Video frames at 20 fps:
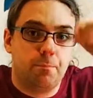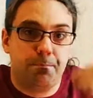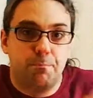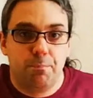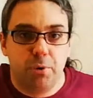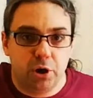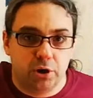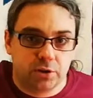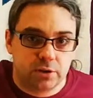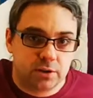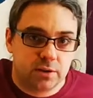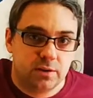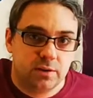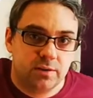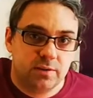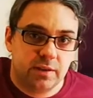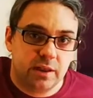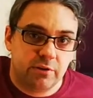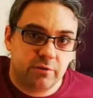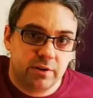But
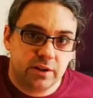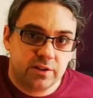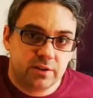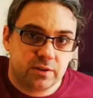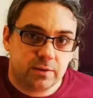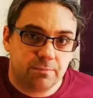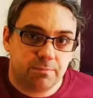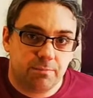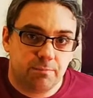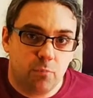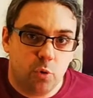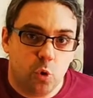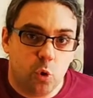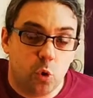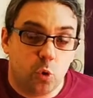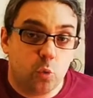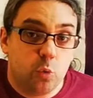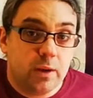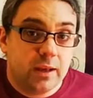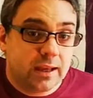there is
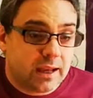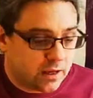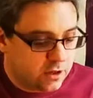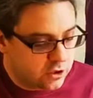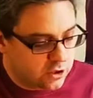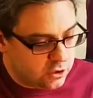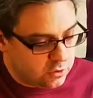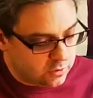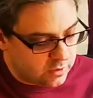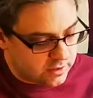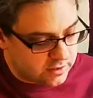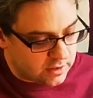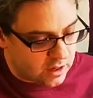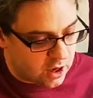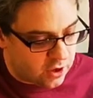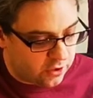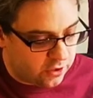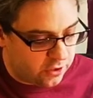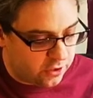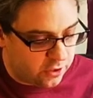more. We can do this
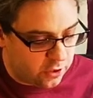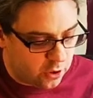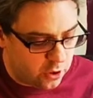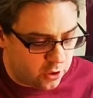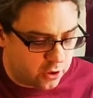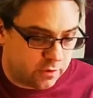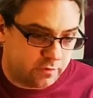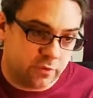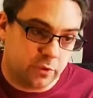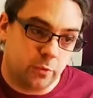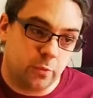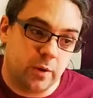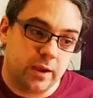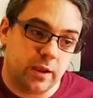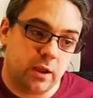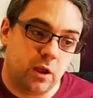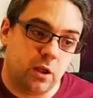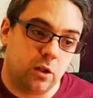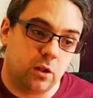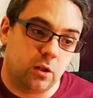a third of the way
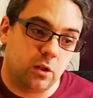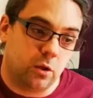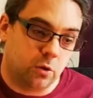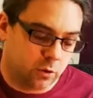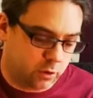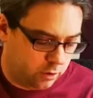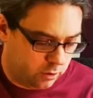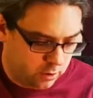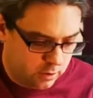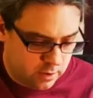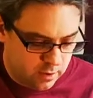along.